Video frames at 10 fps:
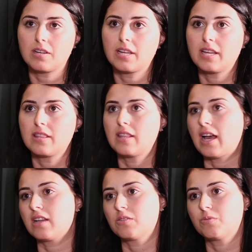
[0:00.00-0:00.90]
And
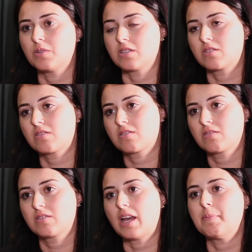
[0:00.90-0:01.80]
that
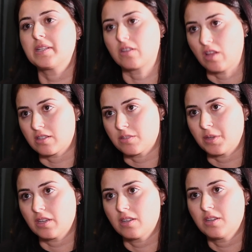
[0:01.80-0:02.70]
meant a lot to
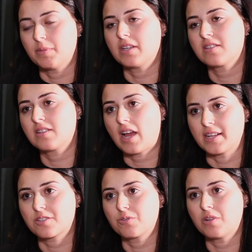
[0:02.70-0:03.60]
me because in high
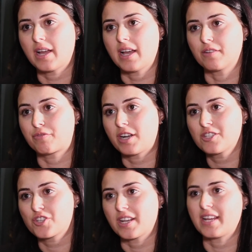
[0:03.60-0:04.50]
school I had
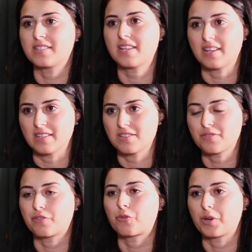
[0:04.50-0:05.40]
French and I had tennis
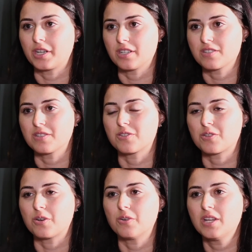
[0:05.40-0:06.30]
for 4 years. And so